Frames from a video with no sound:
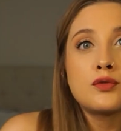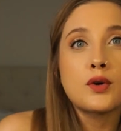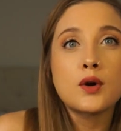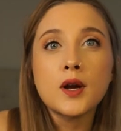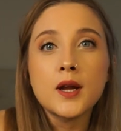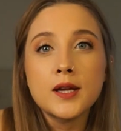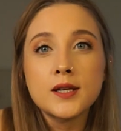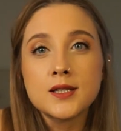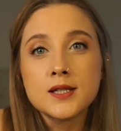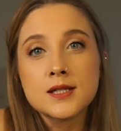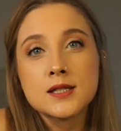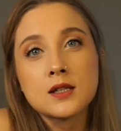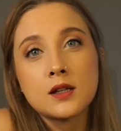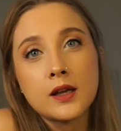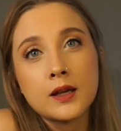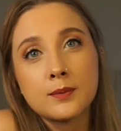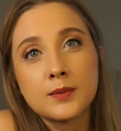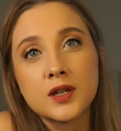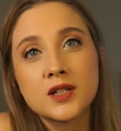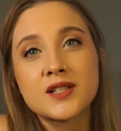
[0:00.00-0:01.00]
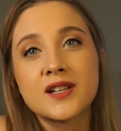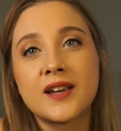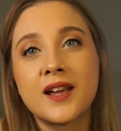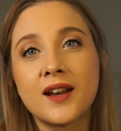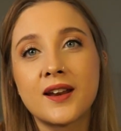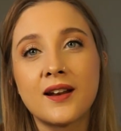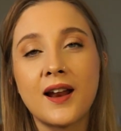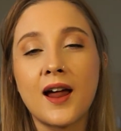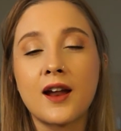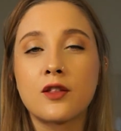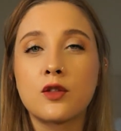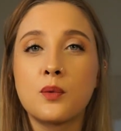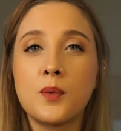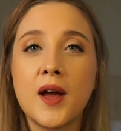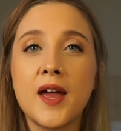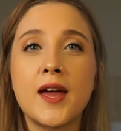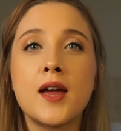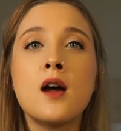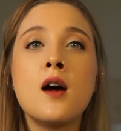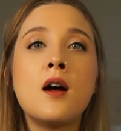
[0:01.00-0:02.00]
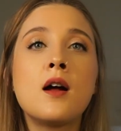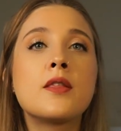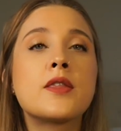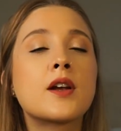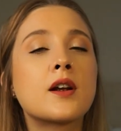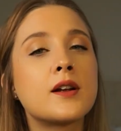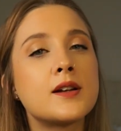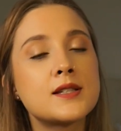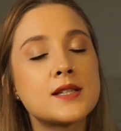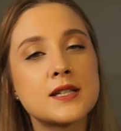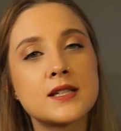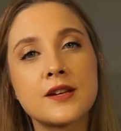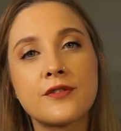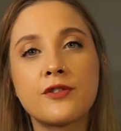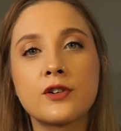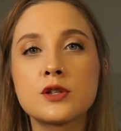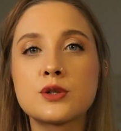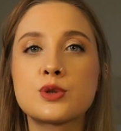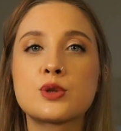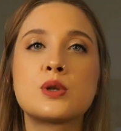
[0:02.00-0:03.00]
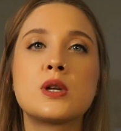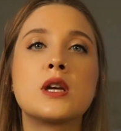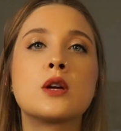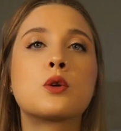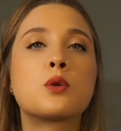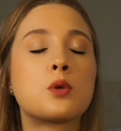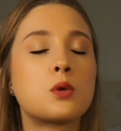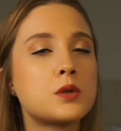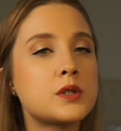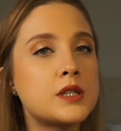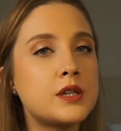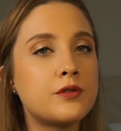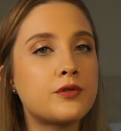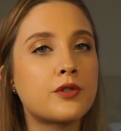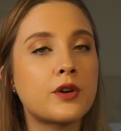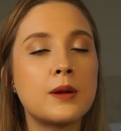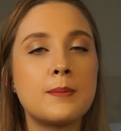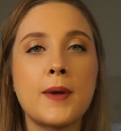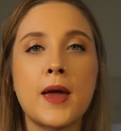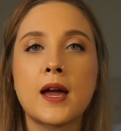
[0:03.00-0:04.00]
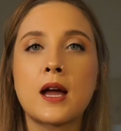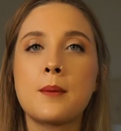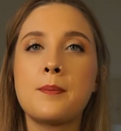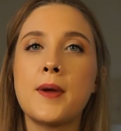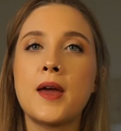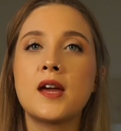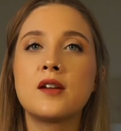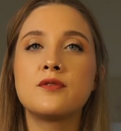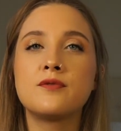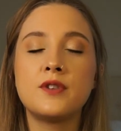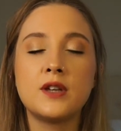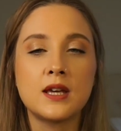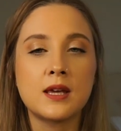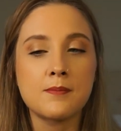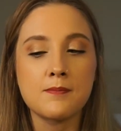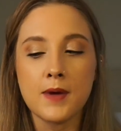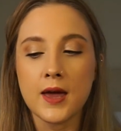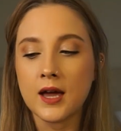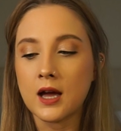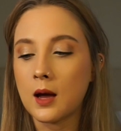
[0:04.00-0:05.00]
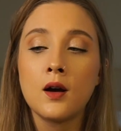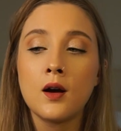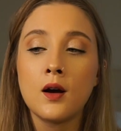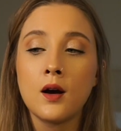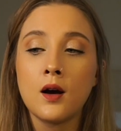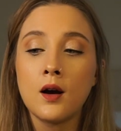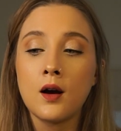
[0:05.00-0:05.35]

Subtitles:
For a disclaimer, to get it out of the way, there is a difference between cruelty-free makeup and vegan makeup.